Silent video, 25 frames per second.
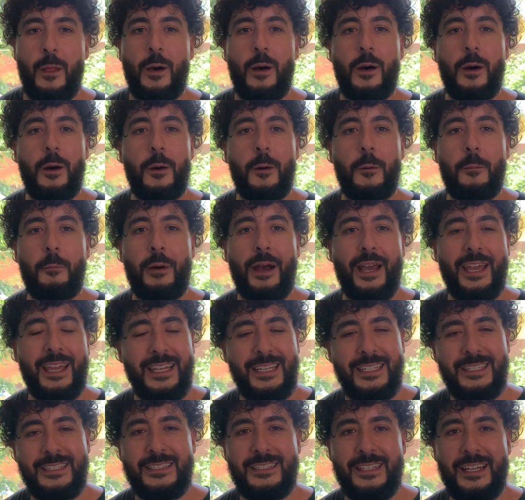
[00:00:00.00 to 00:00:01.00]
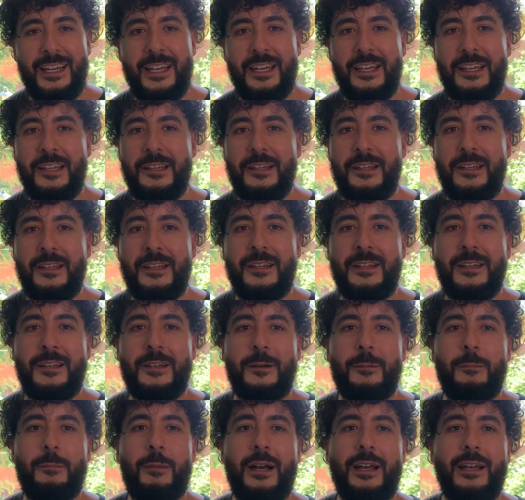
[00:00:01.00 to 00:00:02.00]
my insight,
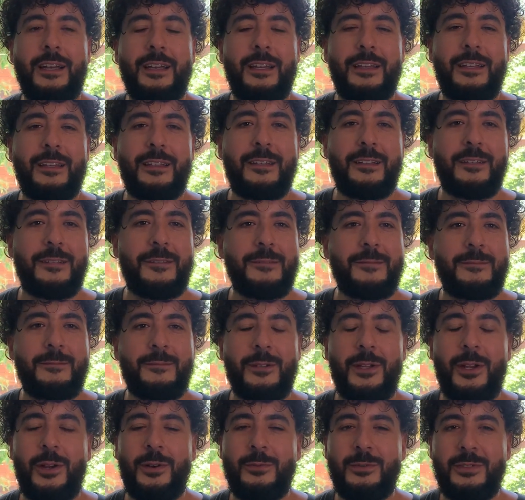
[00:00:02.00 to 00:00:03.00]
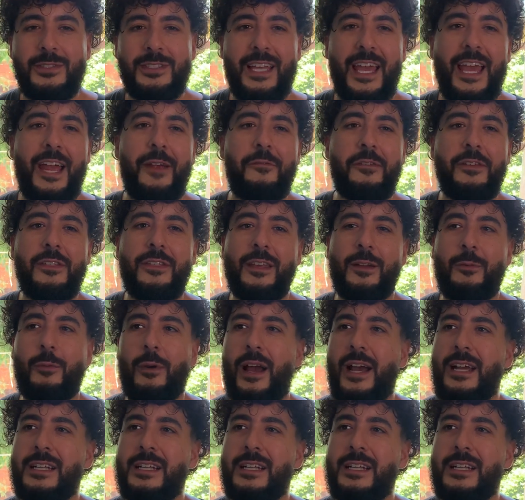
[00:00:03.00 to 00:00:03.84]
my, just everything, right?